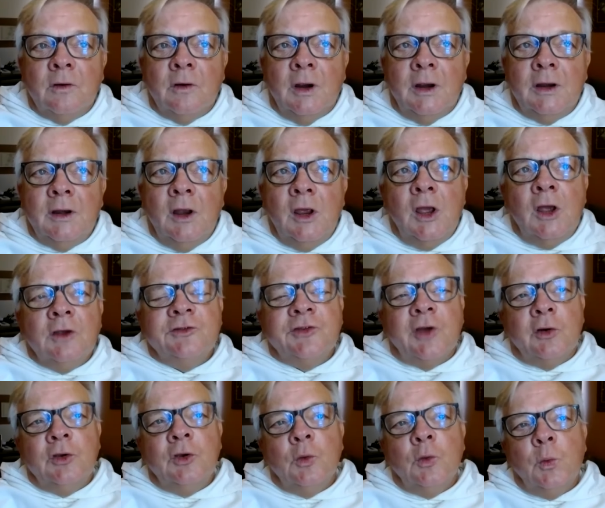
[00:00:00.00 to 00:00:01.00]
All right.
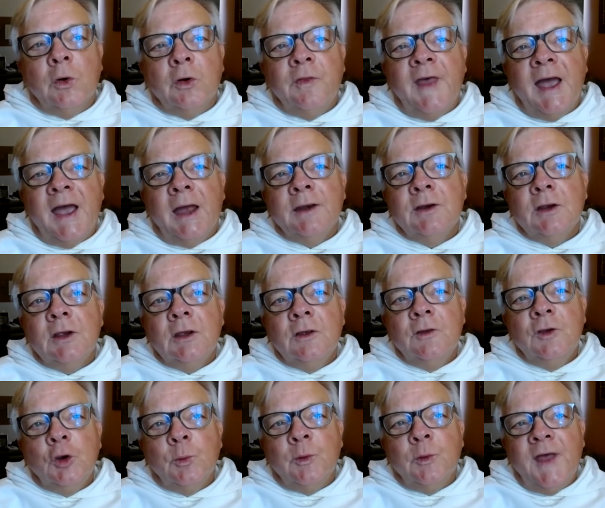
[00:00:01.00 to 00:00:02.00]
So you were that
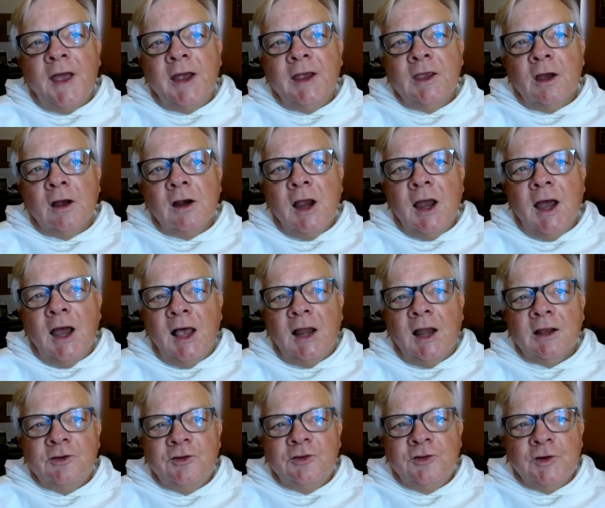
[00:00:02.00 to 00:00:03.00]
young
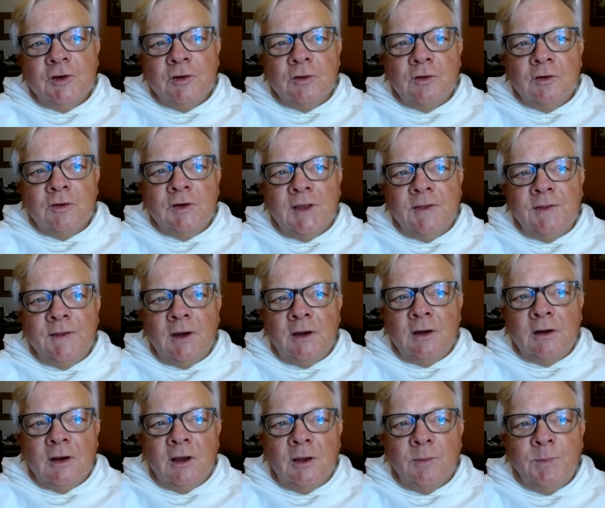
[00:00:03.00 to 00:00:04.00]
college student and
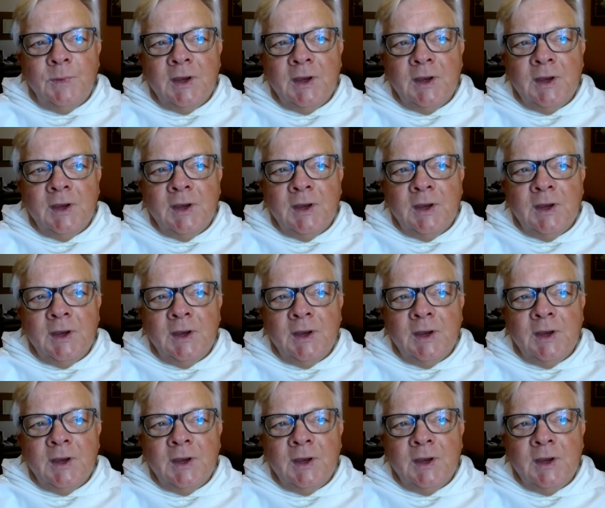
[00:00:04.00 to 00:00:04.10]
then a